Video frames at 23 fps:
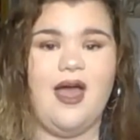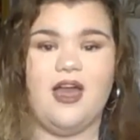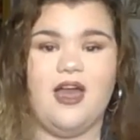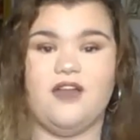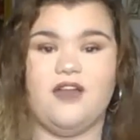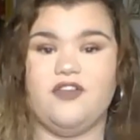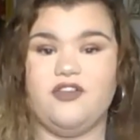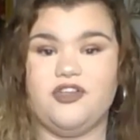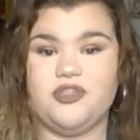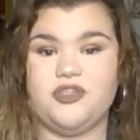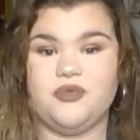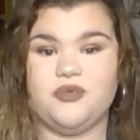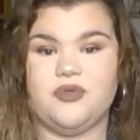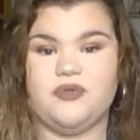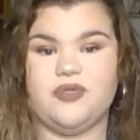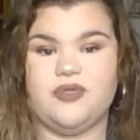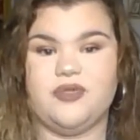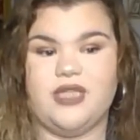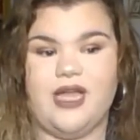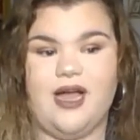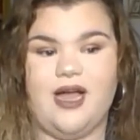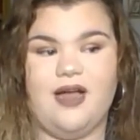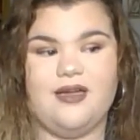And if you just want to
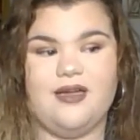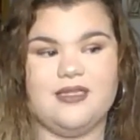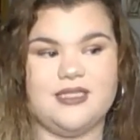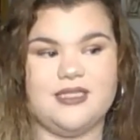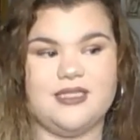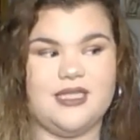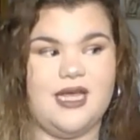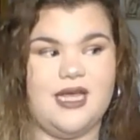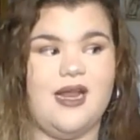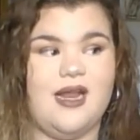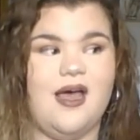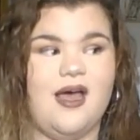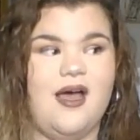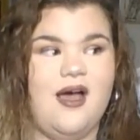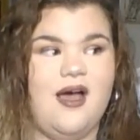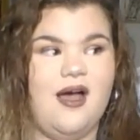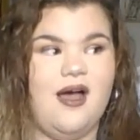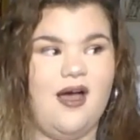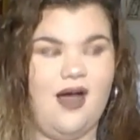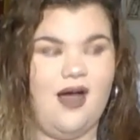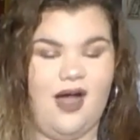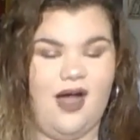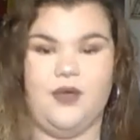relax, then
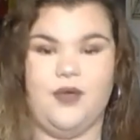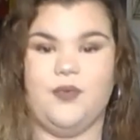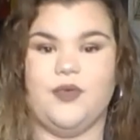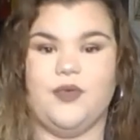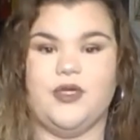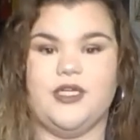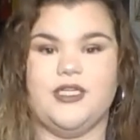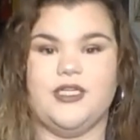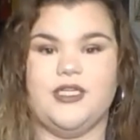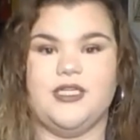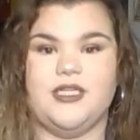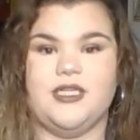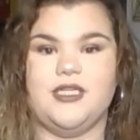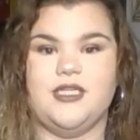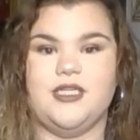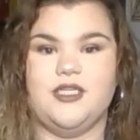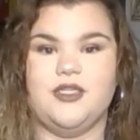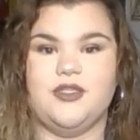I would